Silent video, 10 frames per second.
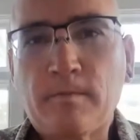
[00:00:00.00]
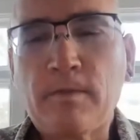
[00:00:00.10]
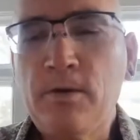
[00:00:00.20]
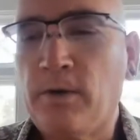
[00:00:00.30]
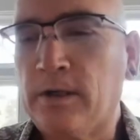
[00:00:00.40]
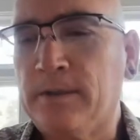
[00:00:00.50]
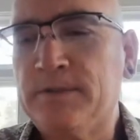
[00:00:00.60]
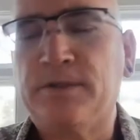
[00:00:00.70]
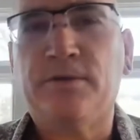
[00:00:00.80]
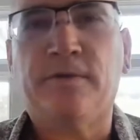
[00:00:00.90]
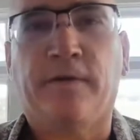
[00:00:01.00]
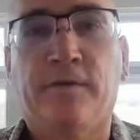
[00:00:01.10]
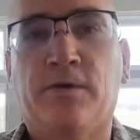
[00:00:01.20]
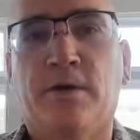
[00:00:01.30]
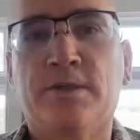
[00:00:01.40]
Welcome to 50
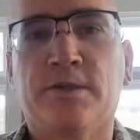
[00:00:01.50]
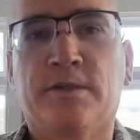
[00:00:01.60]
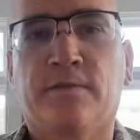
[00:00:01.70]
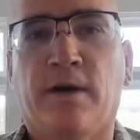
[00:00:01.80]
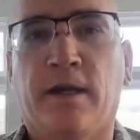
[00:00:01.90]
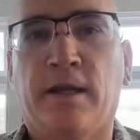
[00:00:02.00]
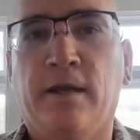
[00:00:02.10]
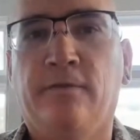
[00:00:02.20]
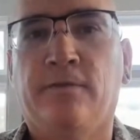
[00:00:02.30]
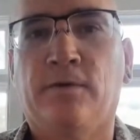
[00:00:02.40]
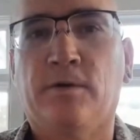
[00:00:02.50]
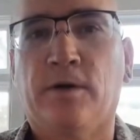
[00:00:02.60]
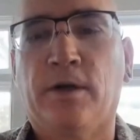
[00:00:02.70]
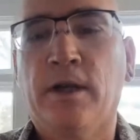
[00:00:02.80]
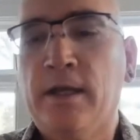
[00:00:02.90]
Questions Friday
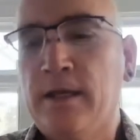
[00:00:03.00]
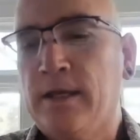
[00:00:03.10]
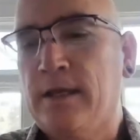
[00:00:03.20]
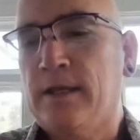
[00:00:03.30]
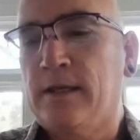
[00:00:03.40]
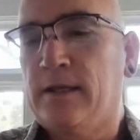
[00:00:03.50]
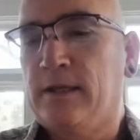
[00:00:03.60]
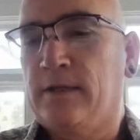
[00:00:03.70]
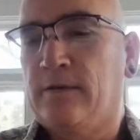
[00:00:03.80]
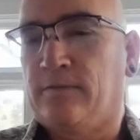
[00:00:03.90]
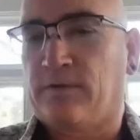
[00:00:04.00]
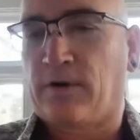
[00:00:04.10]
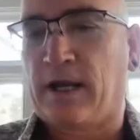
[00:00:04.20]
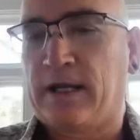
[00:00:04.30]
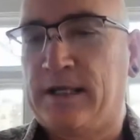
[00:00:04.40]
for
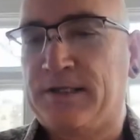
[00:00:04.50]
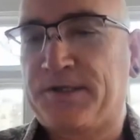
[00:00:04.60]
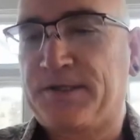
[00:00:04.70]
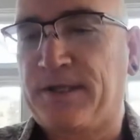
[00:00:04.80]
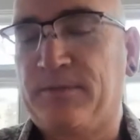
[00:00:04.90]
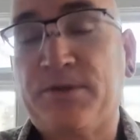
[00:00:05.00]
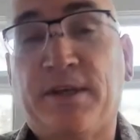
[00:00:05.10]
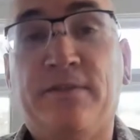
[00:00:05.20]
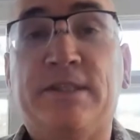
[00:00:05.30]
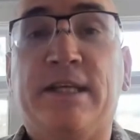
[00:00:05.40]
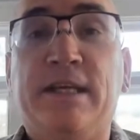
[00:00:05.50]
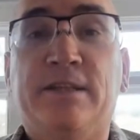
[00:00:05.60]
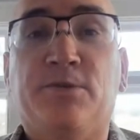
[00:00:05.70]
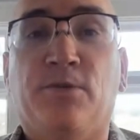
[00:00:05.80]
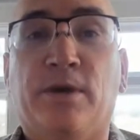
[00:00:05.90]
Friday, December 17th,
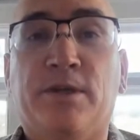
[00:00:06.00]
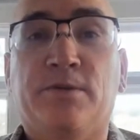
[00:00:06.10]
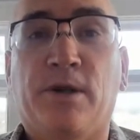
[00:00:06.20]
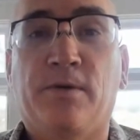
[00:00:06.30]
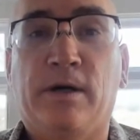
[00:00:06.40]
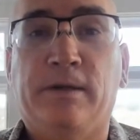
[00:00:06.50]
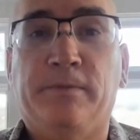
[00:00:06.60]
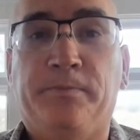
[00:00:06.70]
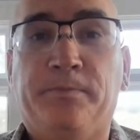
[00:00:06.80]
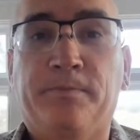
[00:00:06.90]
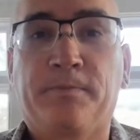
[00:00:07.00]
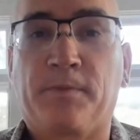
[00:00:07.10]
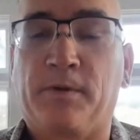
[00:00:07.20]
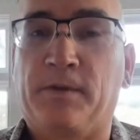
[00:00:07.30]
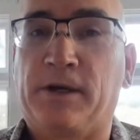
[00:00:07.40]
2021.
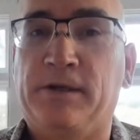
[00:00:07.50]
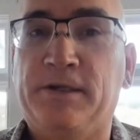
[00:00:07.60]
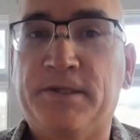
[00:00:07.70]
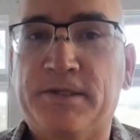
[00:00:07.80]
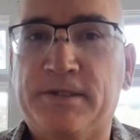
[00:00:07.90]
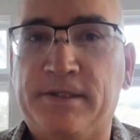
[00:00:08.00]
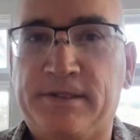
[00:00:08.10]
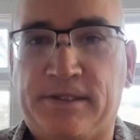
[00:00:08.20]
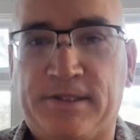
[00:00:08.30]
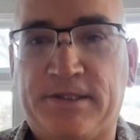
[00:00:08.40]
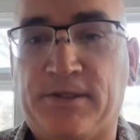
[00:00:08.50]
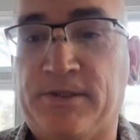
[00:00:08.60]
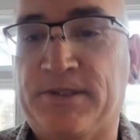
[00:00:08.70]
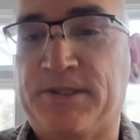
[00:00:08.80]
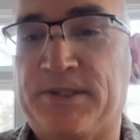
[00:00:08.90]
Oh my goodness, it is
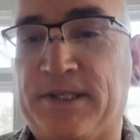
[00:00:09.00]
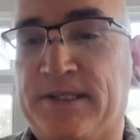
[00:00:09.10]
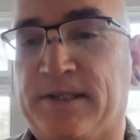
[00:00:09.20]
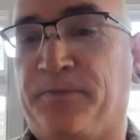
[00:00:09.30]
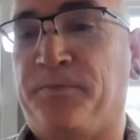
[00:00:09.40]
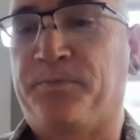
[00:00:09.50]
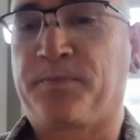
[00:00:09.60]
solstice season.